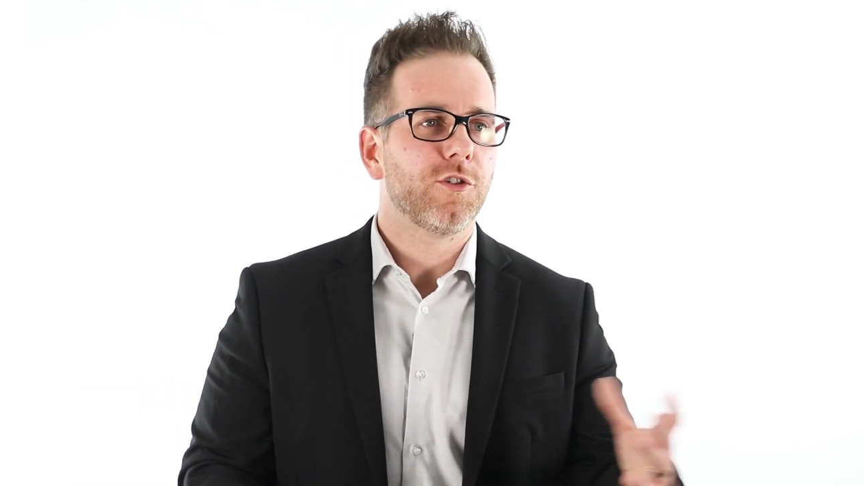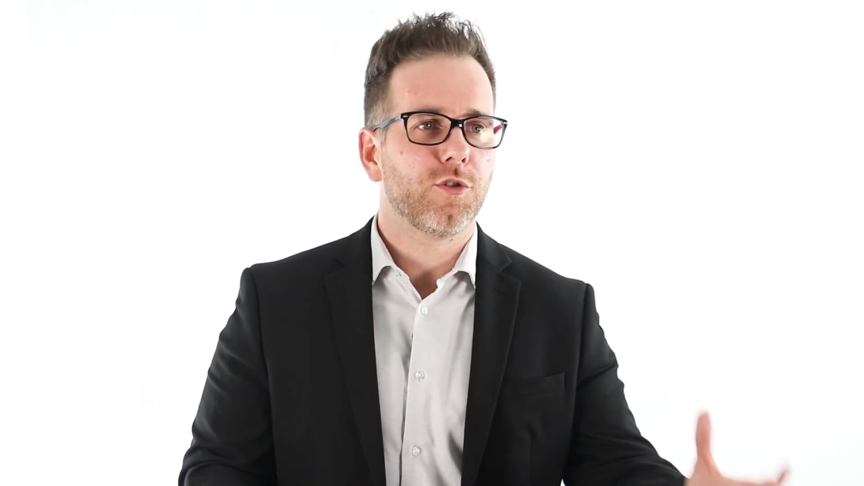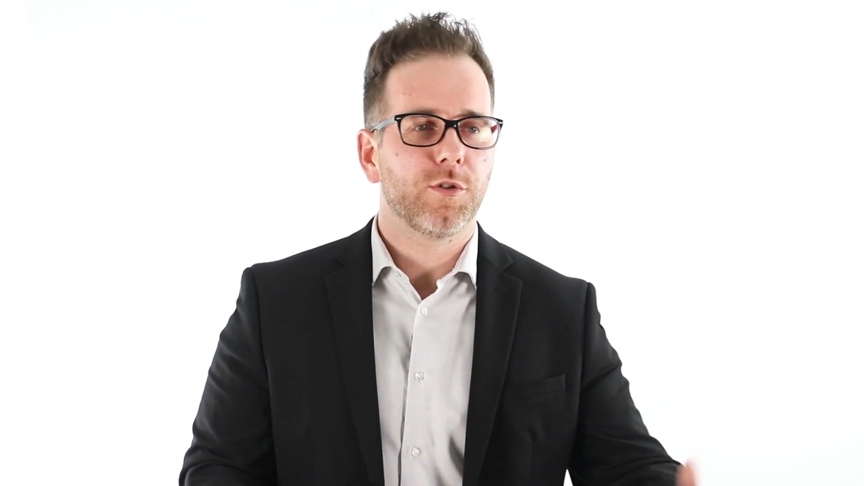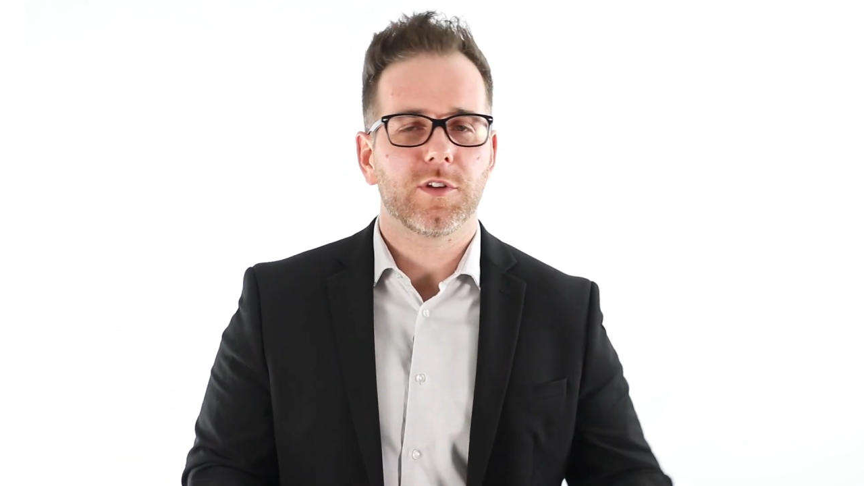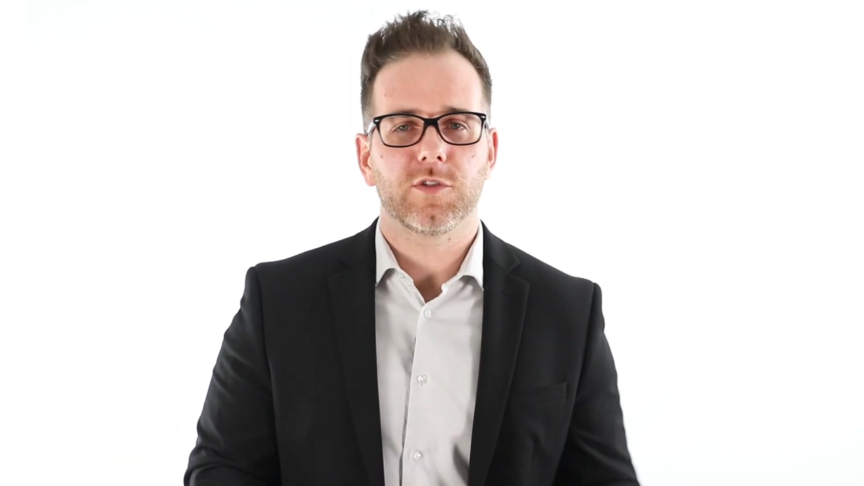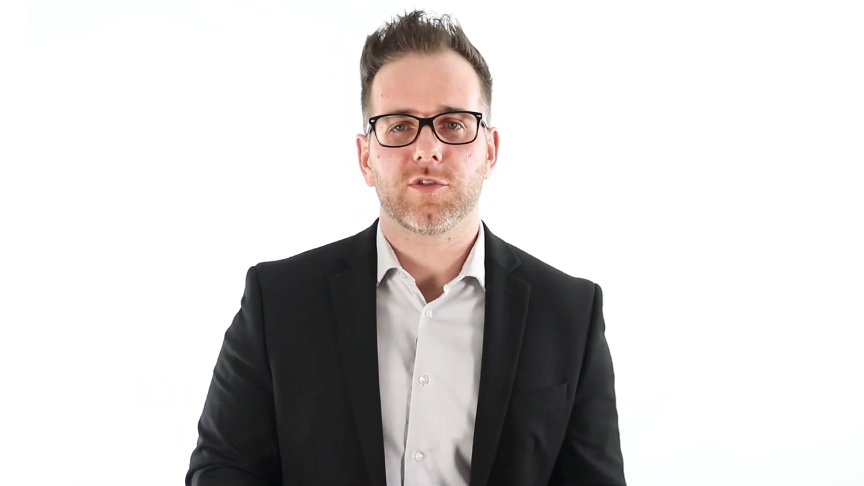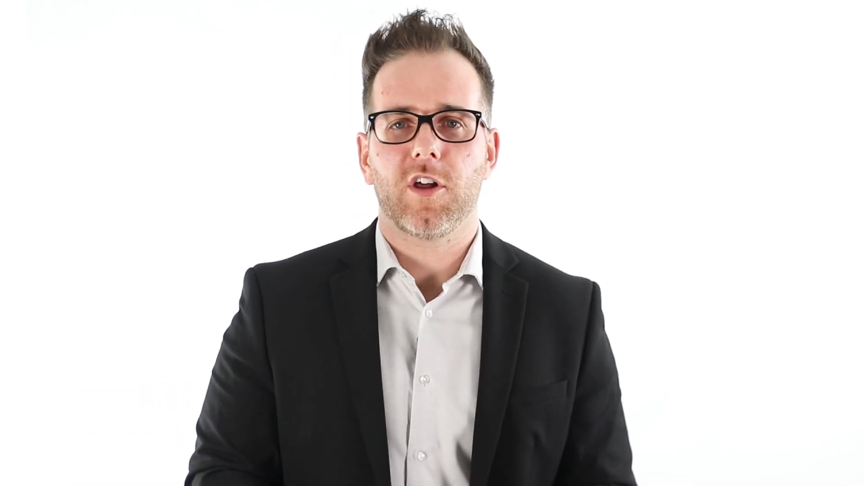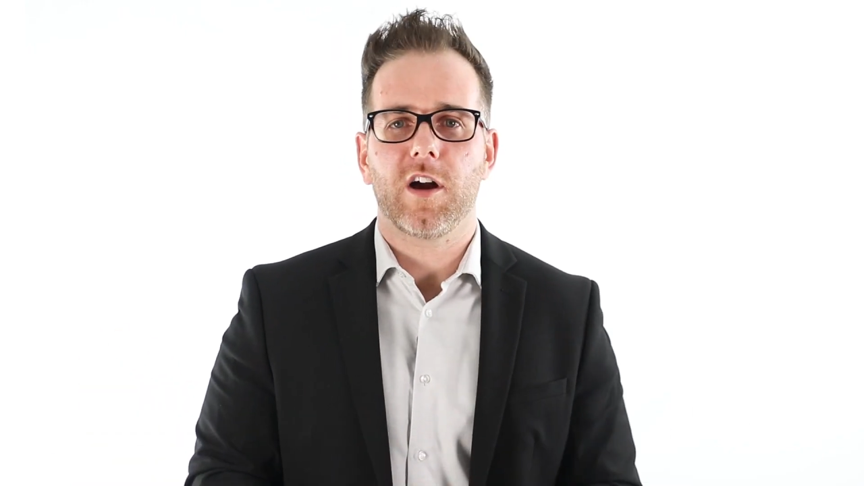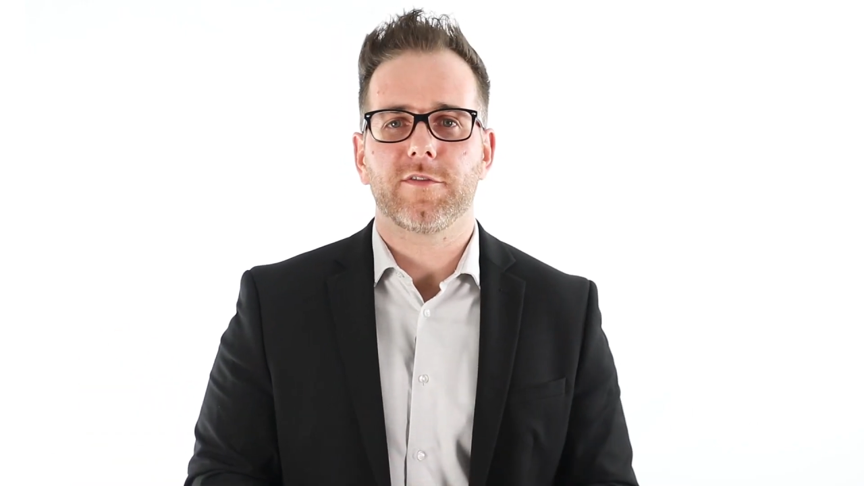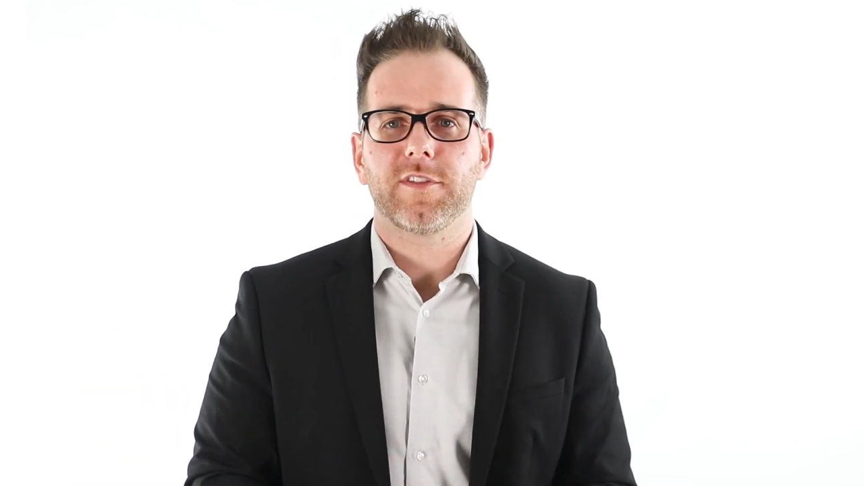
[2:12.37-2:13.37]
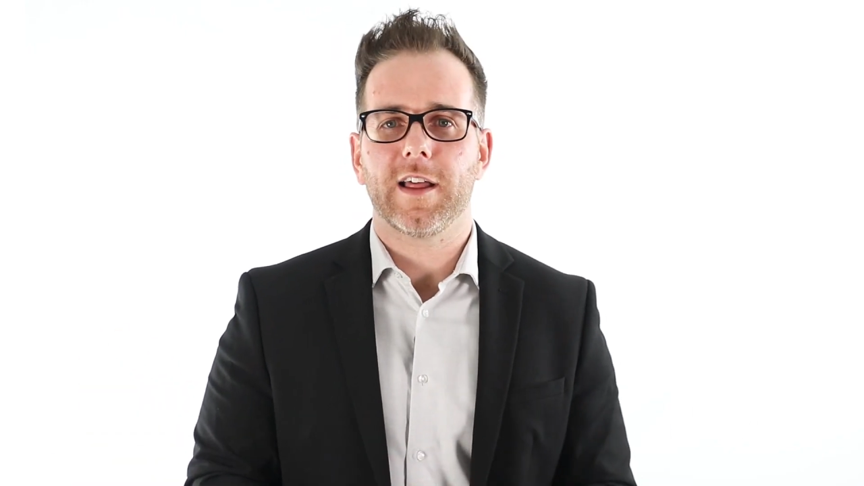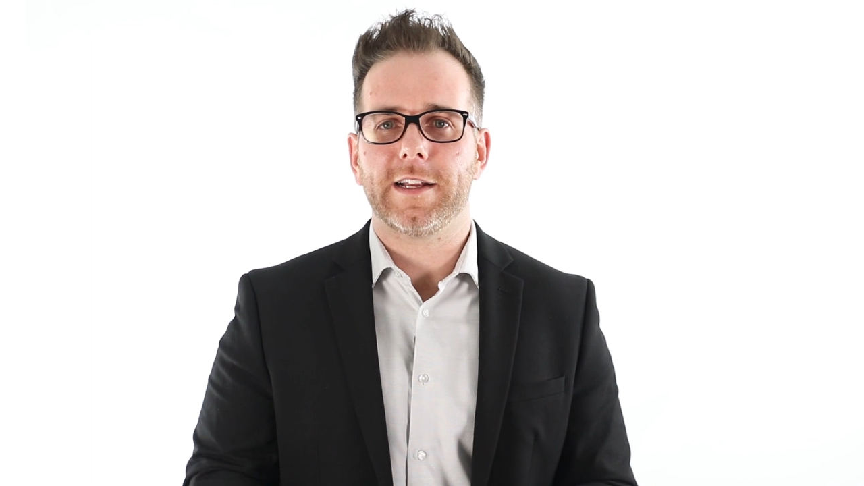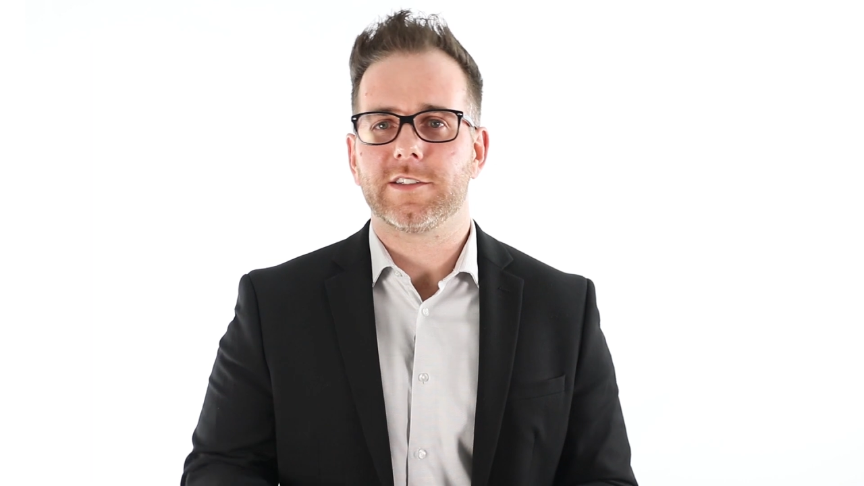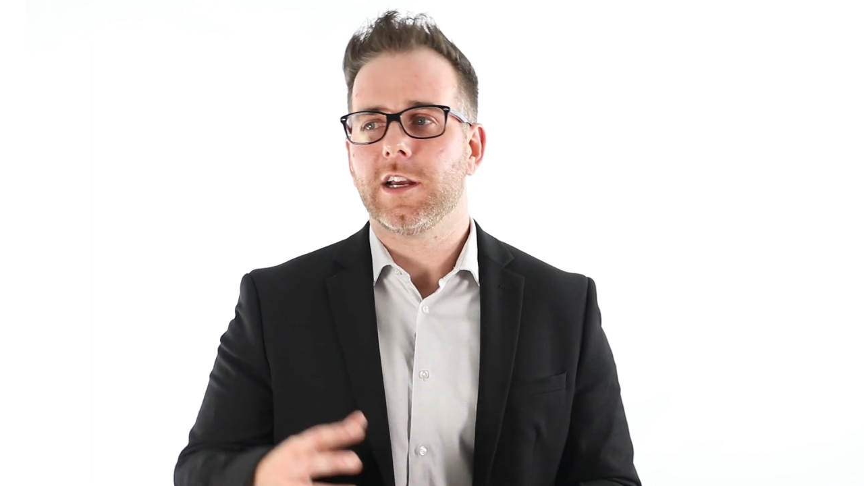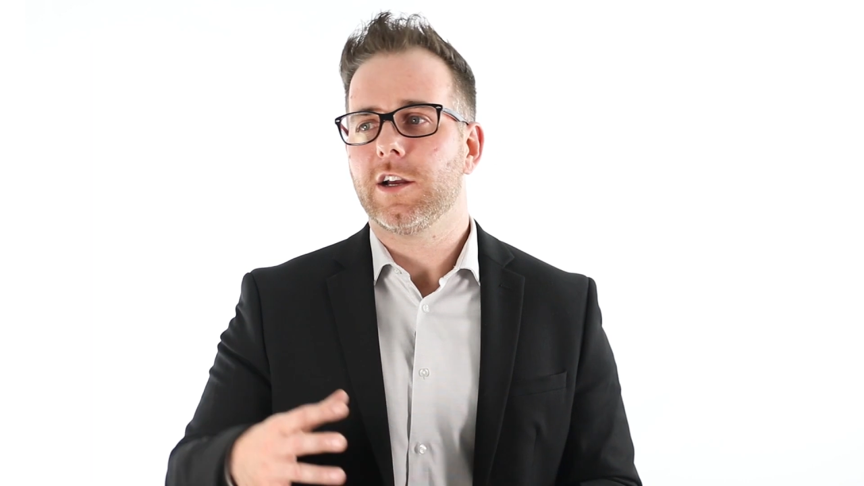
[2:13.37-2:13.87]
doing those long
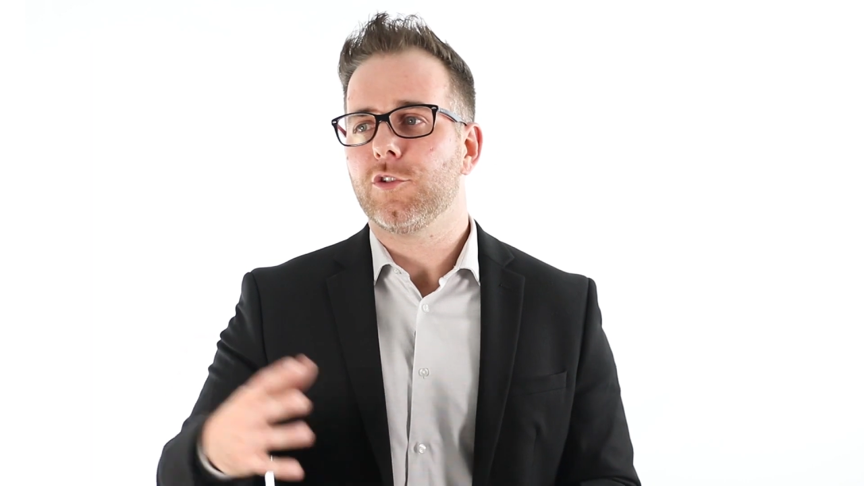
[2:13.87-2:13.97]
flights,